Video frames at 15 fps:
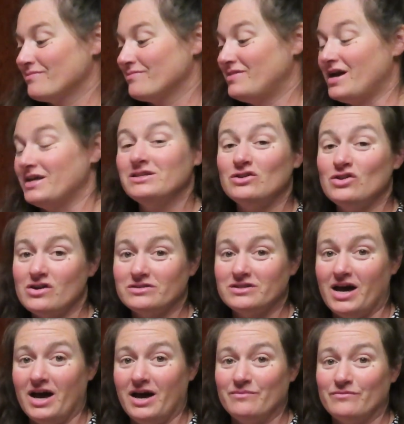that's a long
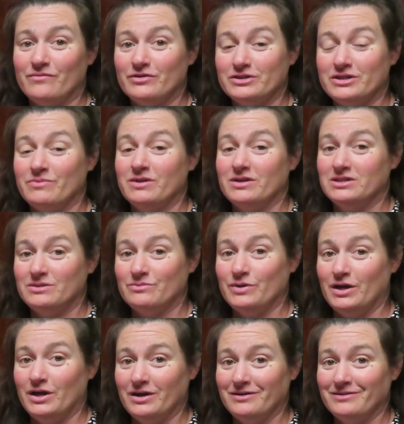time for something to
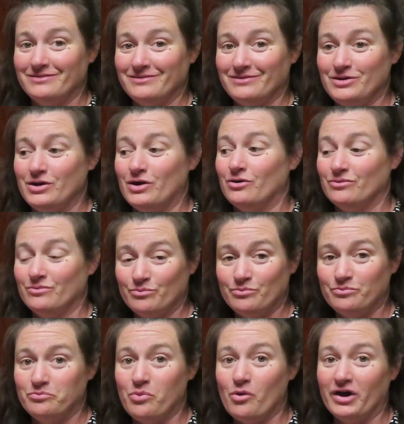be, you know,
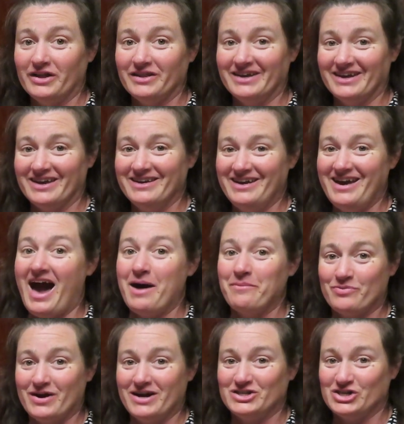boiling at
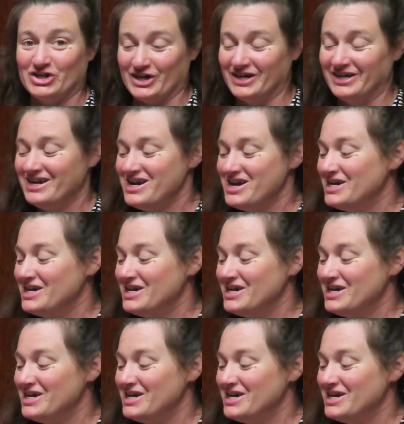pressure.